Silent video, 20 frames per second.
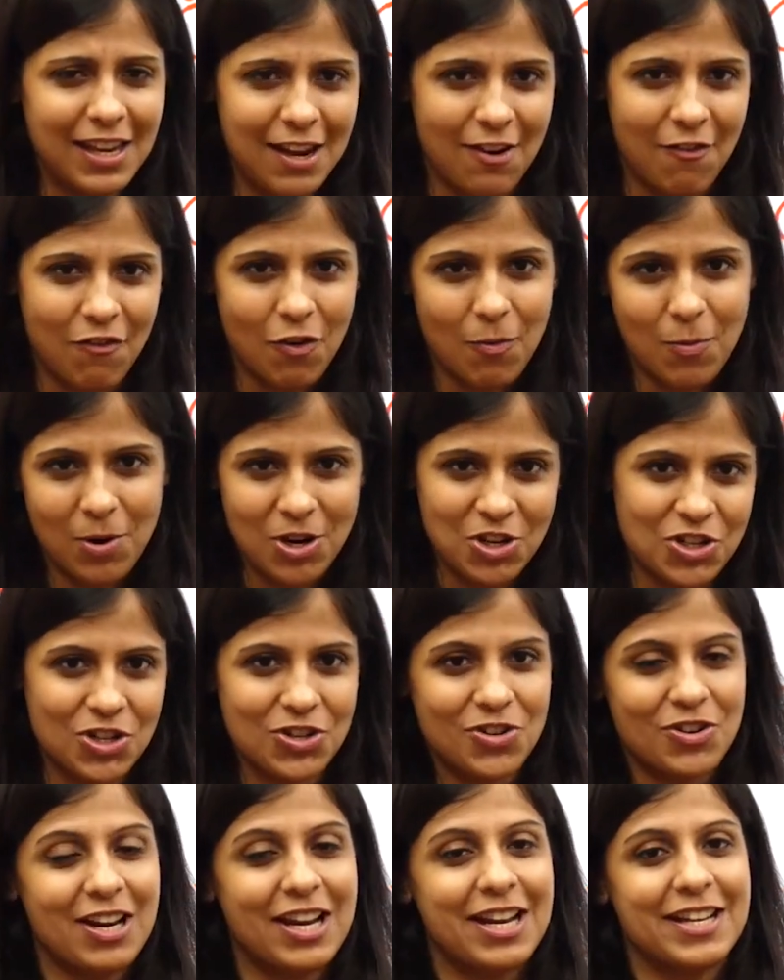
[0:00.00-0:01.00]
the
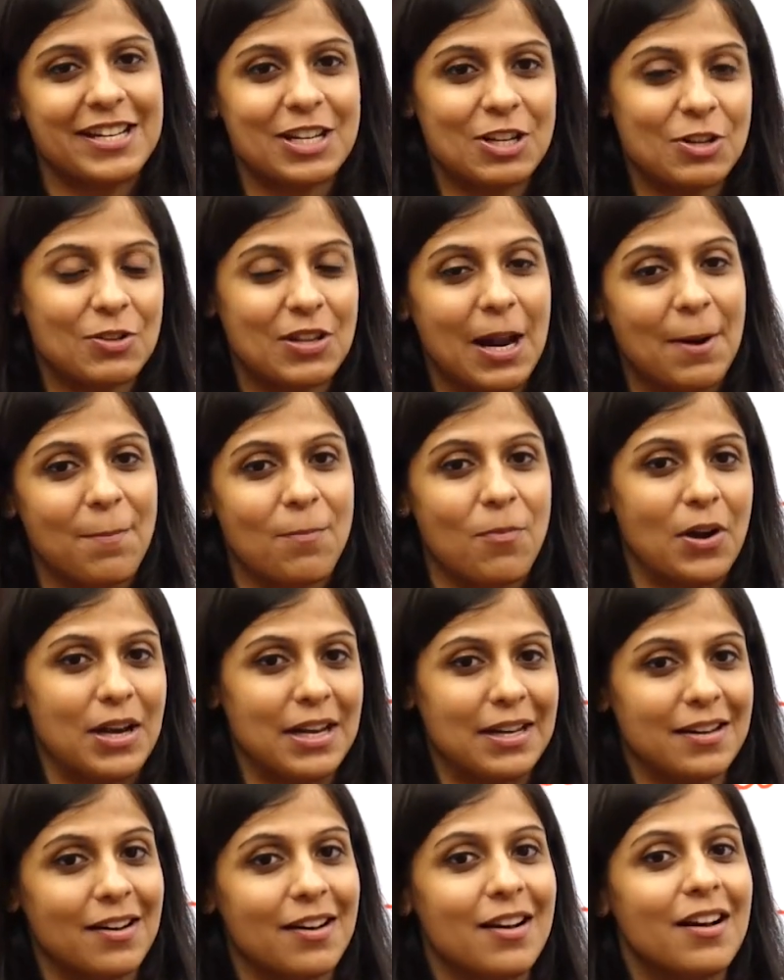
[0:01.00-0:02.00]
information related to that
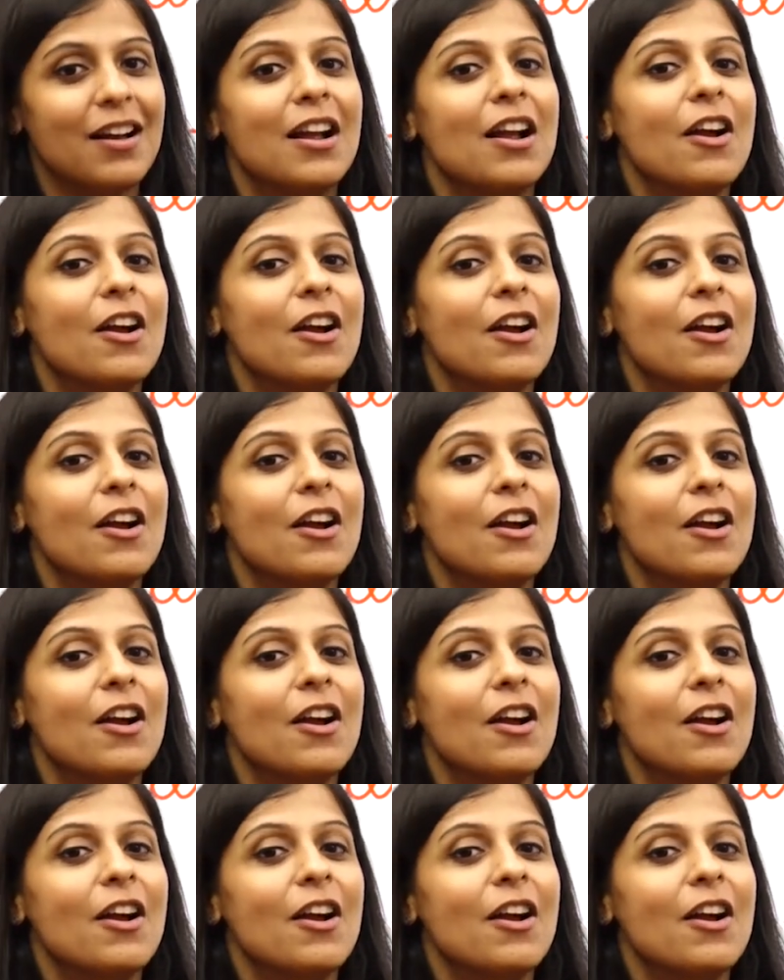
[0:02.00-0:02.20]
pointer.